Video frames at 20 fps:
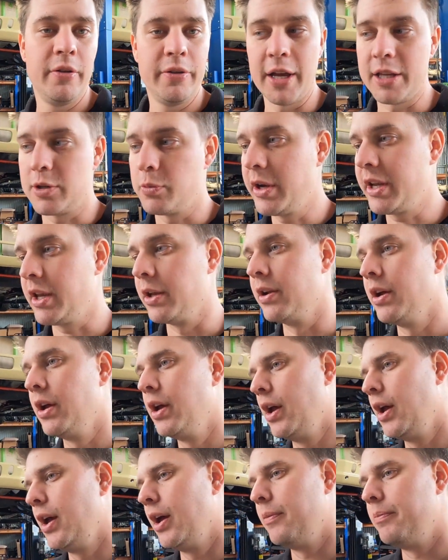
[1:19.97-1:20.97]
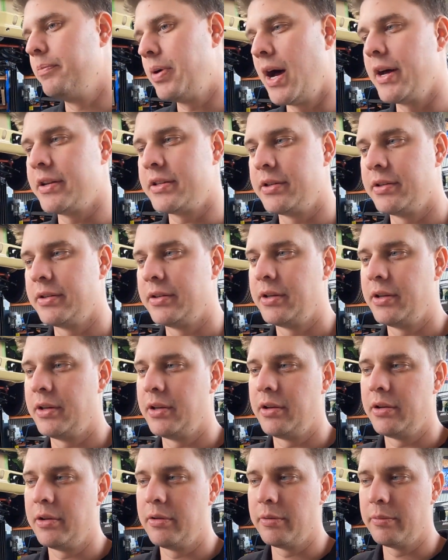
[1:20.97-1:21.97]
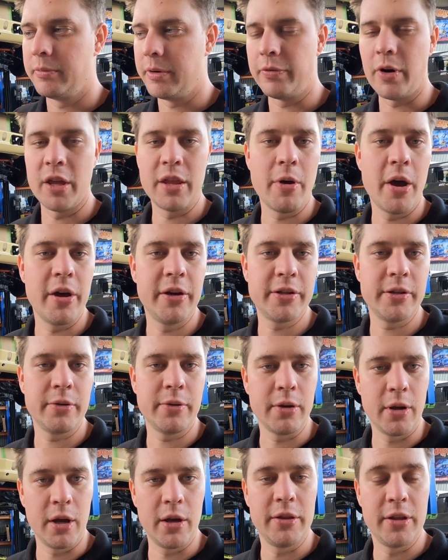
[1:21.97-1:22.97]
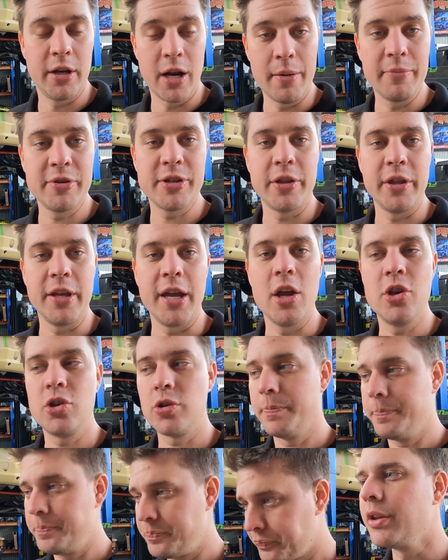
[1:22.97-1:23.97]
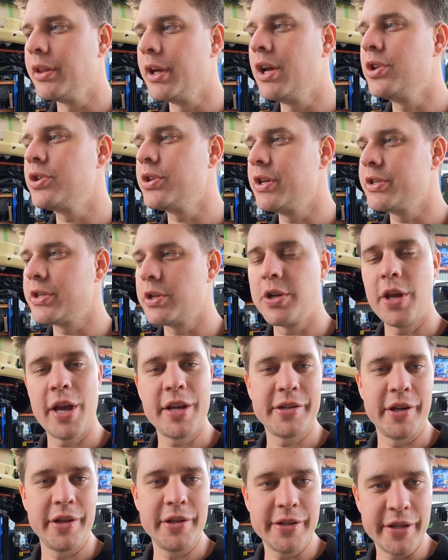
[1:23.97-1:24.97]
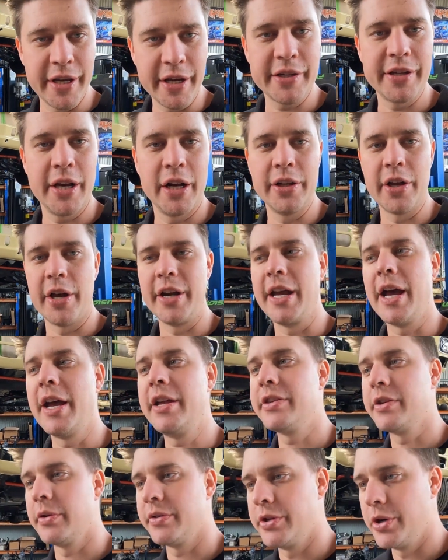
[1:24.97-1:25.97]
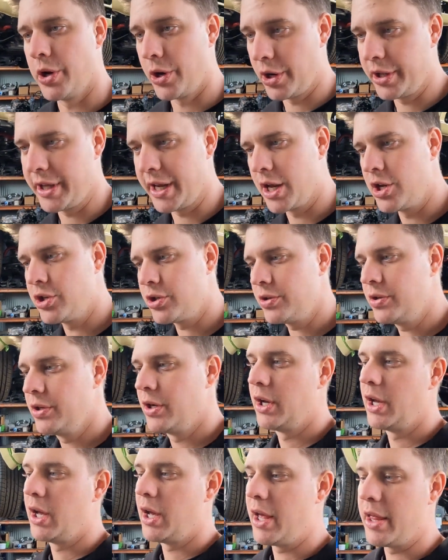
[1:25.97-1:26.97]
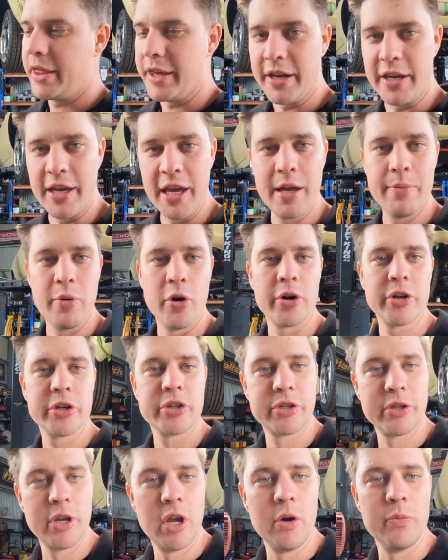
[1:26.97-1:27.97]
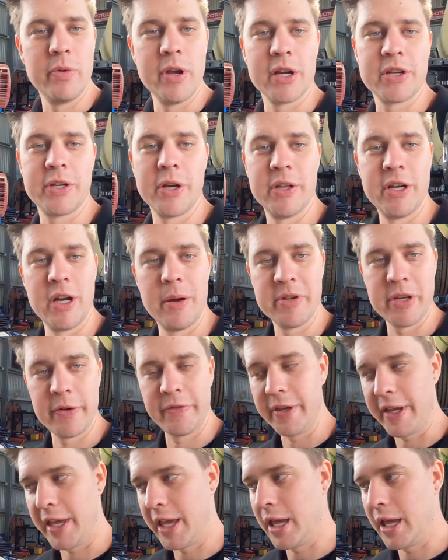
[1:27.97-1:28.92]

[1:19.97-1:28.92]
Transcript: That's wicked. But we've run the numbers on the engine. The engine is a 2006 L98, so it's an early engine. The gearbox, we actually got the numbers off the